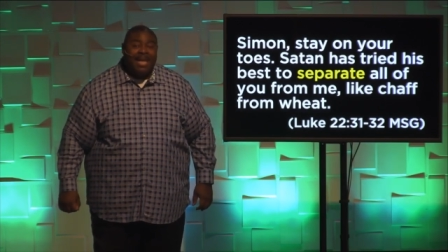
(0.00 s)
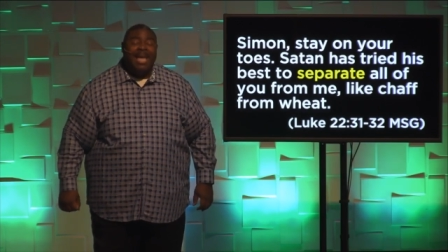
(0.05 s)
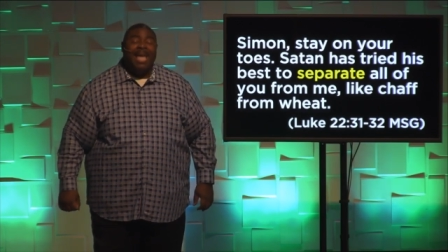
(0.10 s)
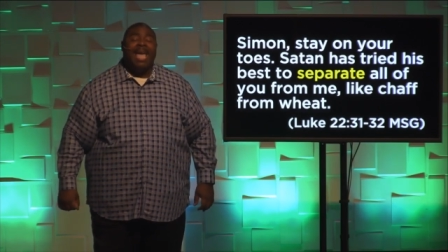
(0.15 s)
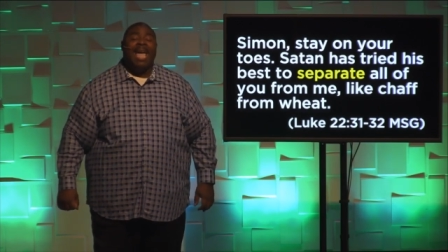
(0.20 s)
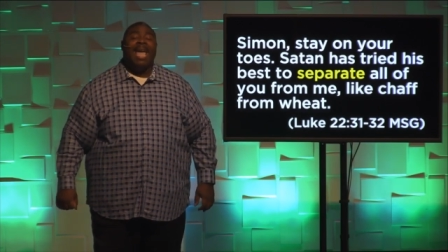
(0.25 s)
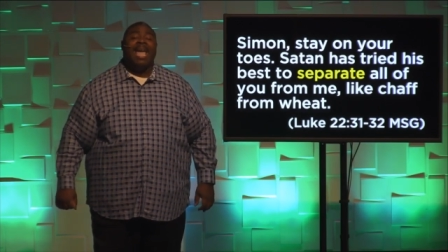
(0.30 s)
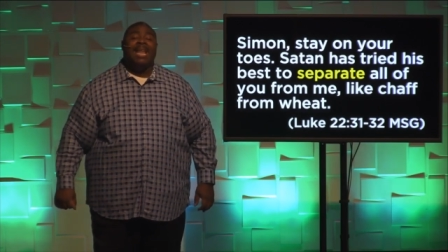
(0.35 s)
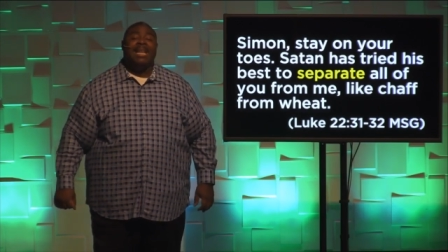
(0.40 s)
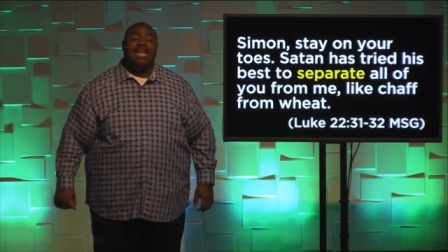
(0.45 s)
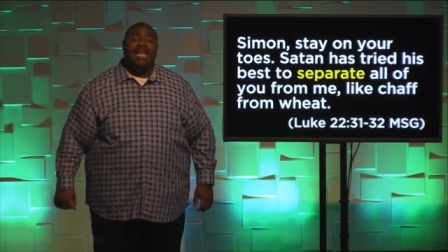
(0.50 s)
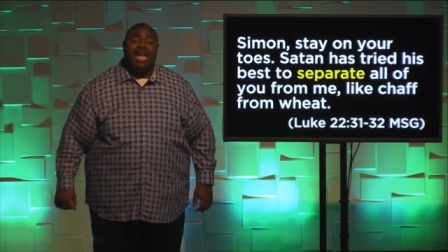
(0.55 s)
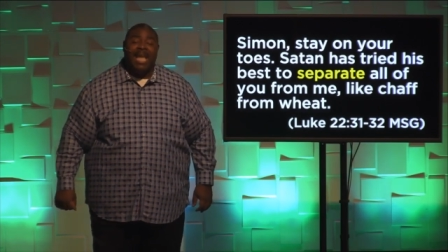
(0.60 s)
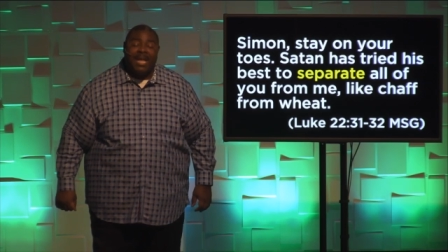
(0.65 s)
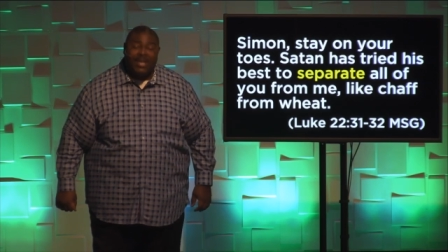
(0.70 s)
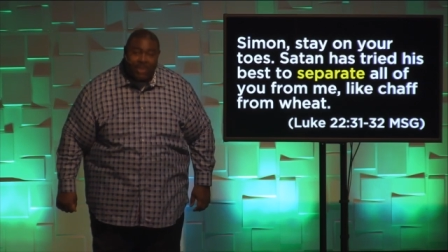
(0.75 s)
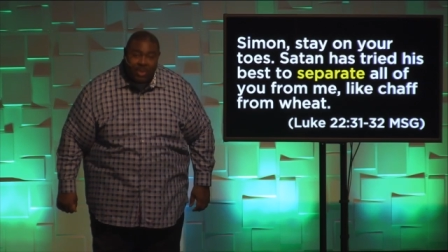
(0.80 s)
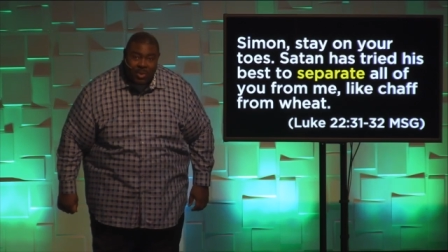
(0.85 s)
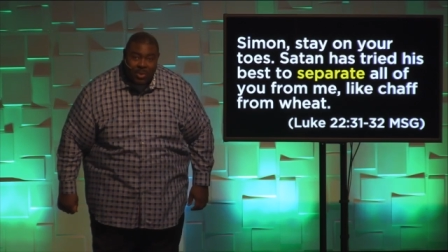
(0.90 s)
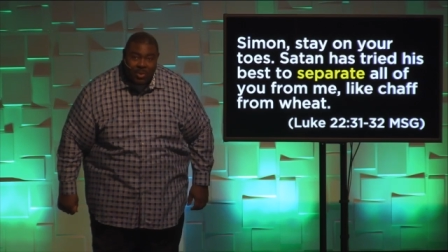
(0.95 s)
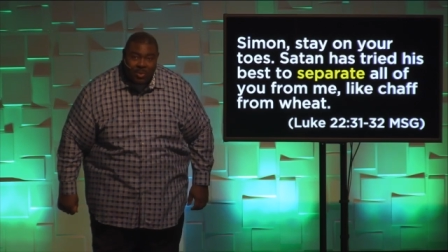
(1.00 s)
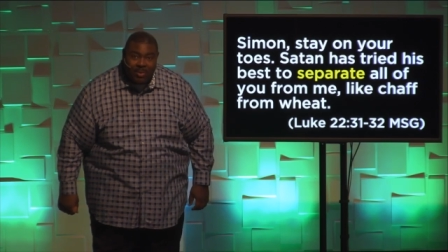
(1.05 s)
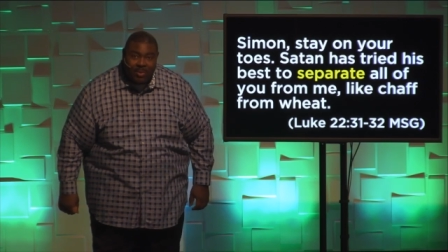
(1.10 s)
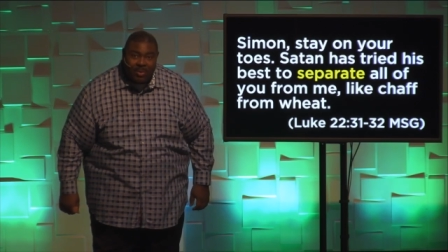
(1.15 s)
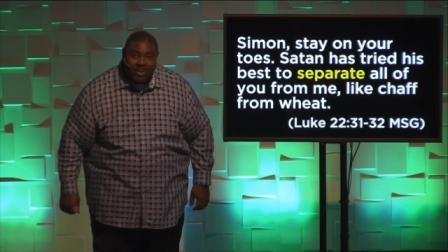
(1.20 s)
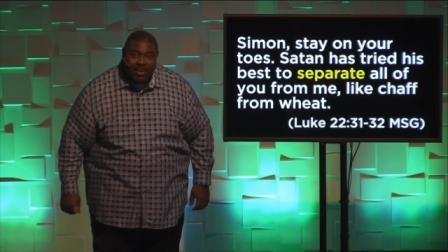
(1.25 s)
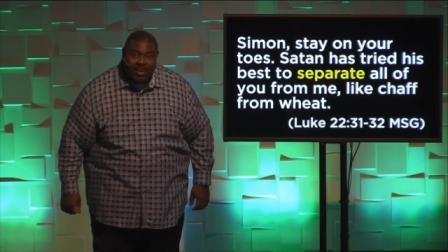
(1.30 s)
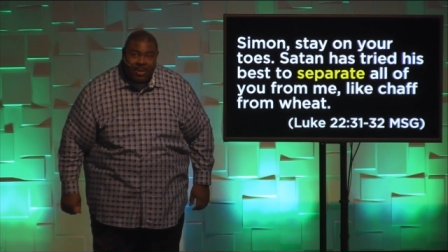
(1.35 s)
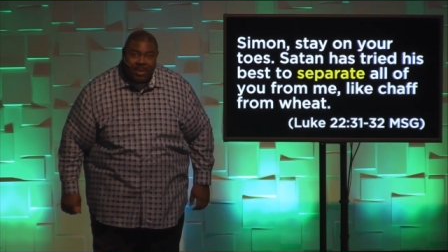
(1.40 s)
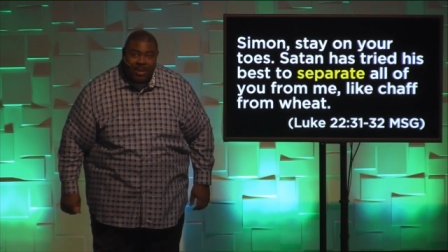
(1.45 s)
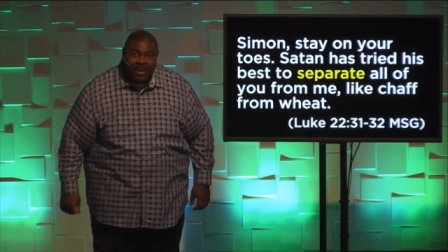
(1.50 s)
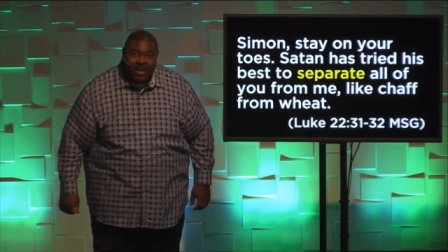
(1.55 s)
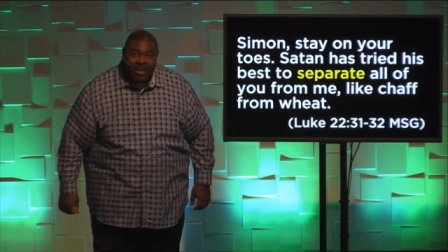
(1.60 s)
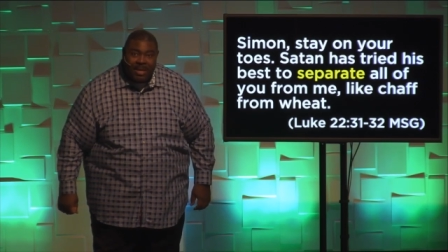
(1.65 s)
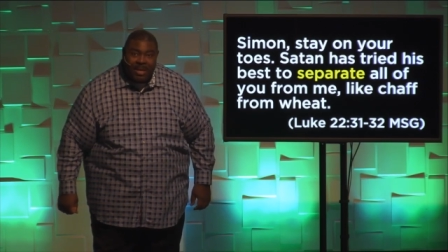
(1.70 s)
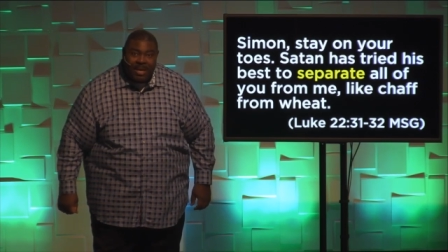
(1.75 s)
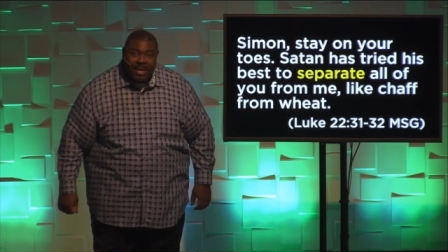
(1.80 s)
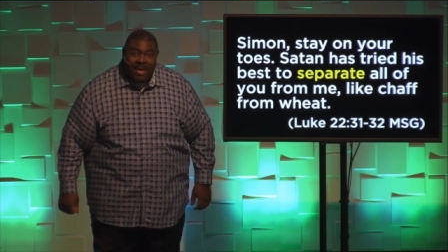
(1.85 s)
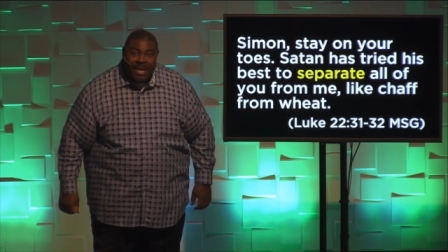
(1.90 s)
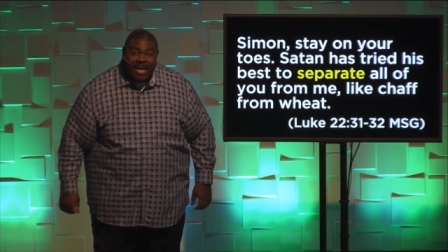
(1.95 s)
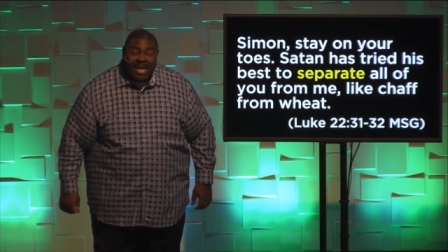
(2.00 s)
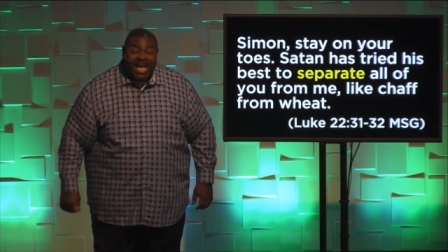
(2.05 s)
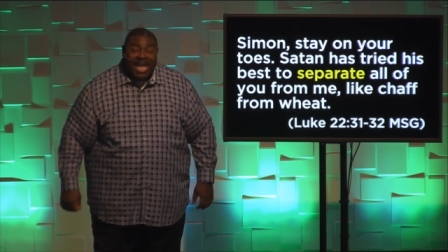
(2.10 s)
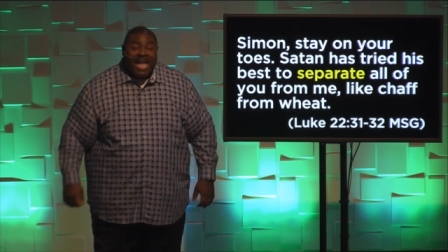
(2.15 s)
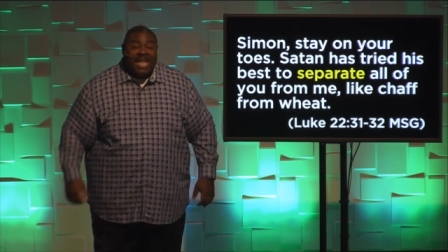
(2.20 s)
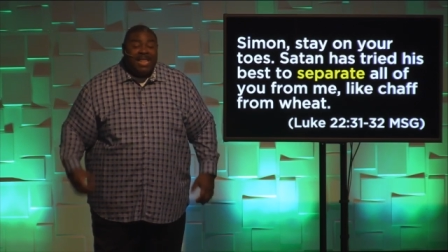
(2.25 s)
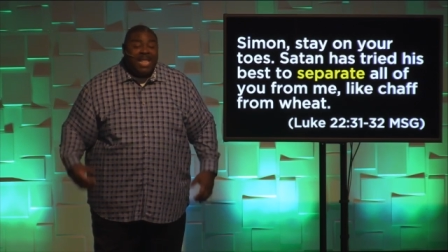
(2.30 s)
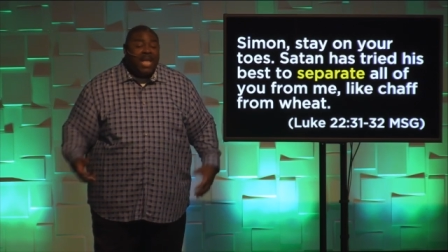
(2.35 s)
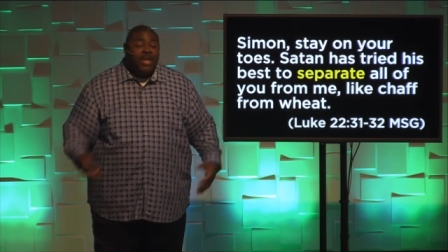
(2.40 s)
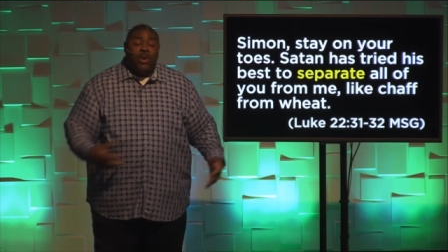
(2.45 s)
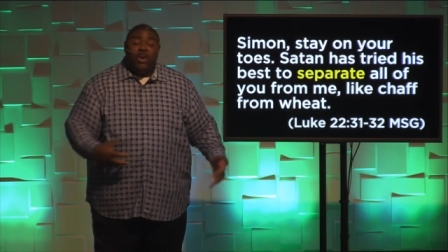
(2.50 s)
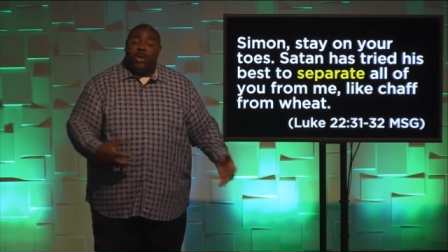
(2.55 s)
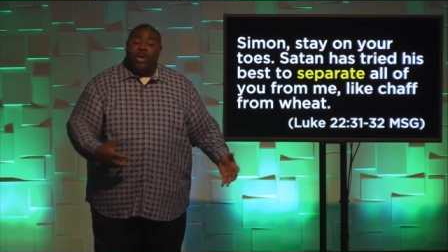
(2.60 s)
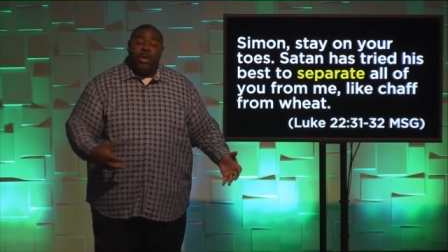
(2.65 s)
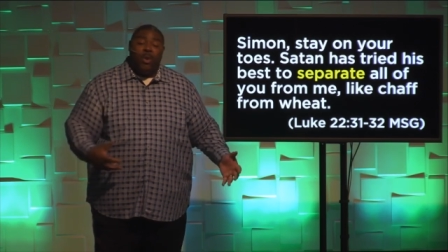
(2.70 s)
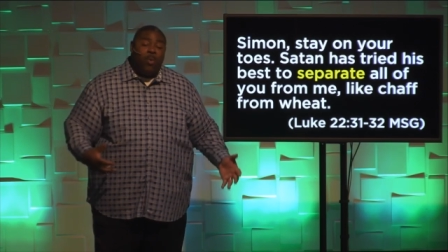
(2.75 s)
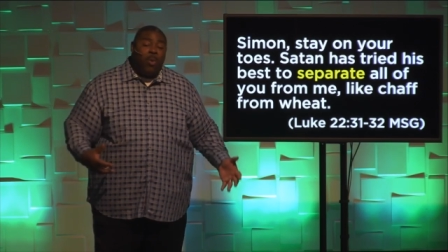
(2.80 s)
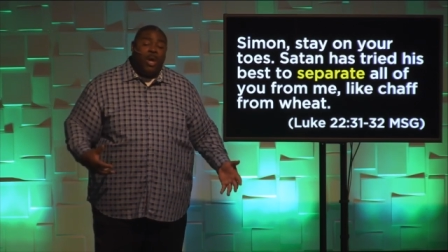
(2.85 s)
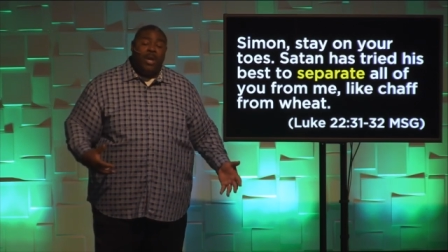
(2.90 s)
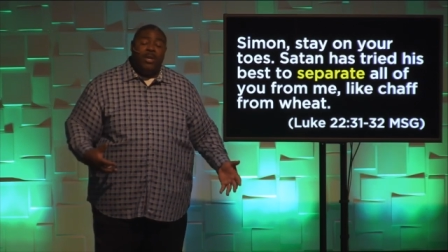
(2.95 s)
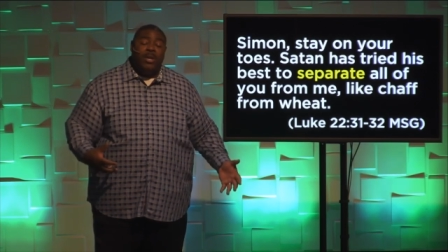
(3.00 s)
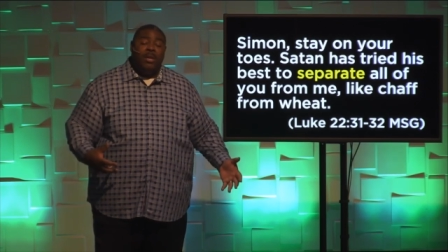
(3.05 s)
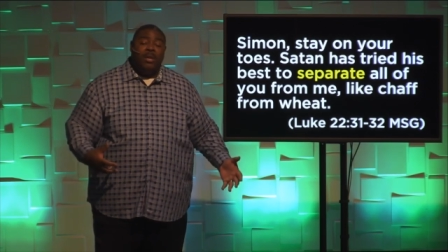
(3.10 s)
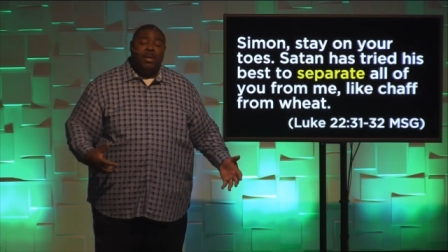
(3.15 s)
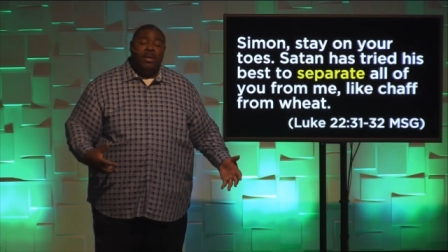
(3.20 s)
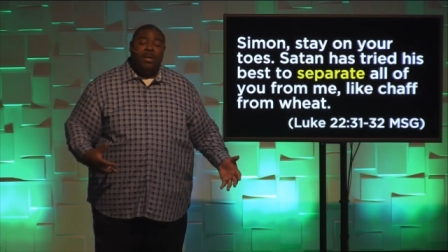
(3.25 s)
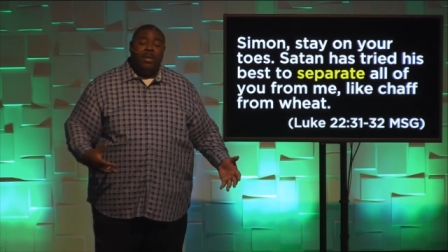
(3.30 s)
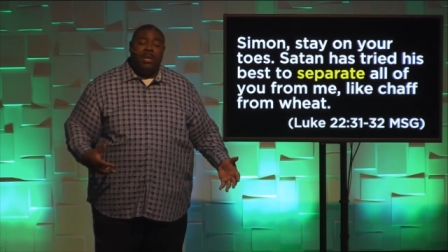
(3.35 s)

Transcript: and get you. And then you're going to wonder,